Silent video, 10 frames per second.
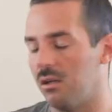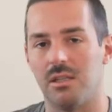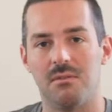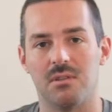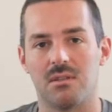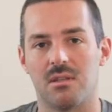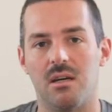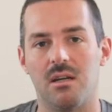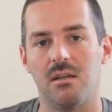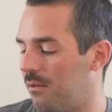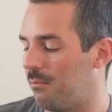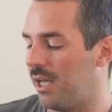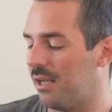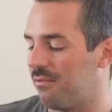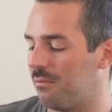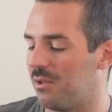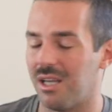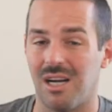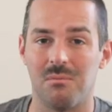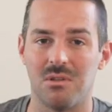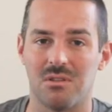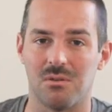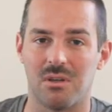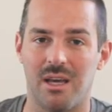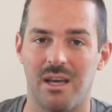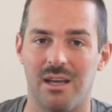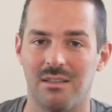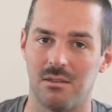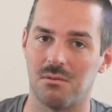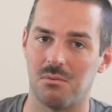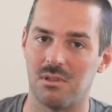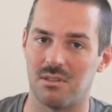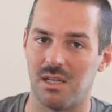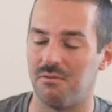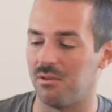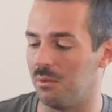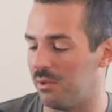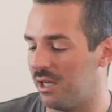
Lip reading: I'll leave this on. The mic from the camera is okay. This one is definitely